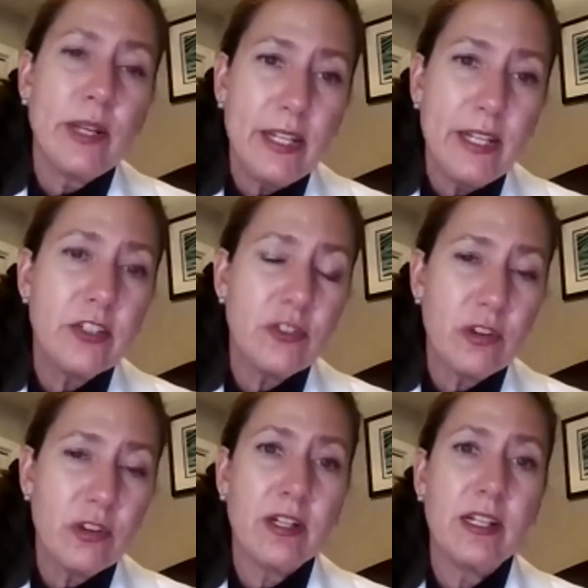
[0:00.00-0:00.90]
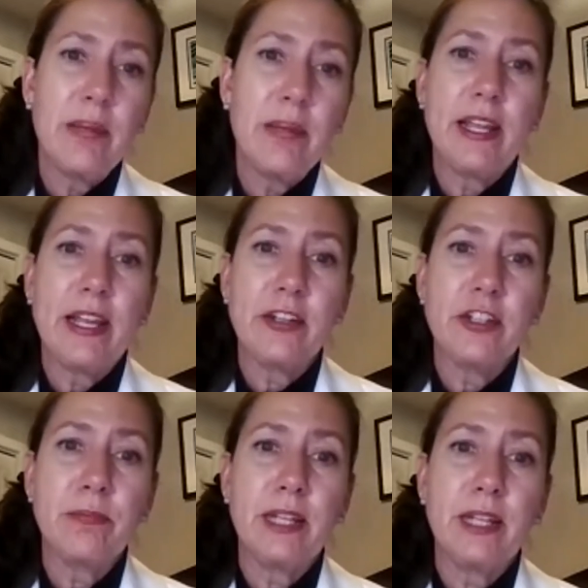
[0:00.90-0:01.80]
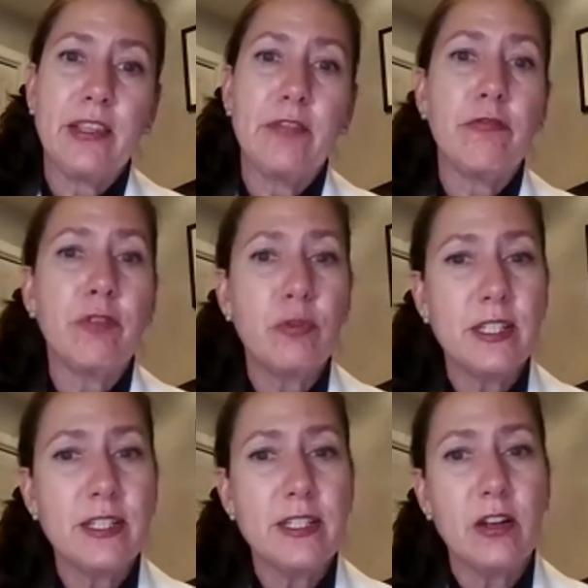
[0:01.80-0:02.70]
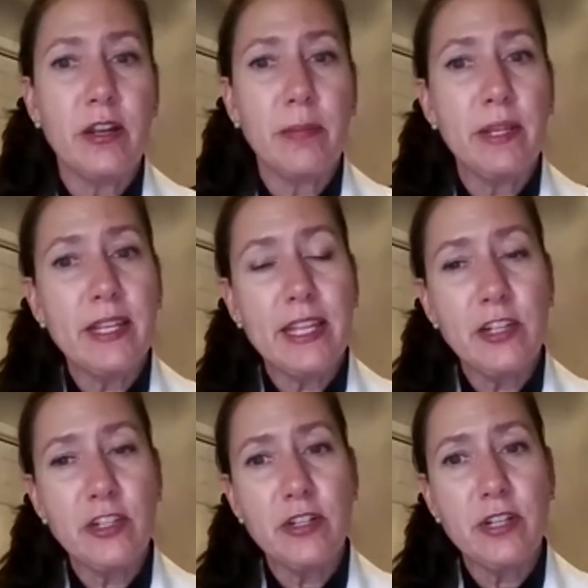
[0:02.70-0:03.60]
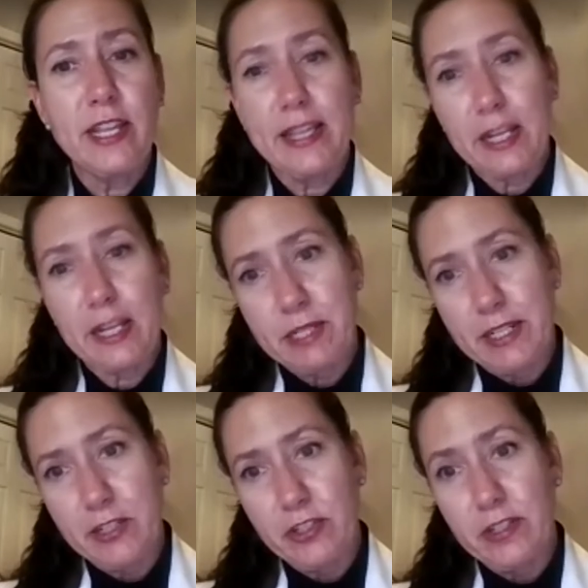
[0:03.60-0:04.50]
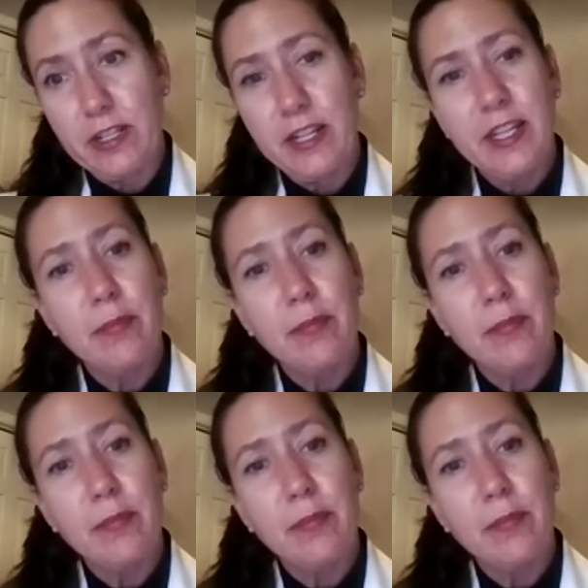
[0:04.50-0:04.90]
We need a strong climate action plan that focuses on mitigation and adaptation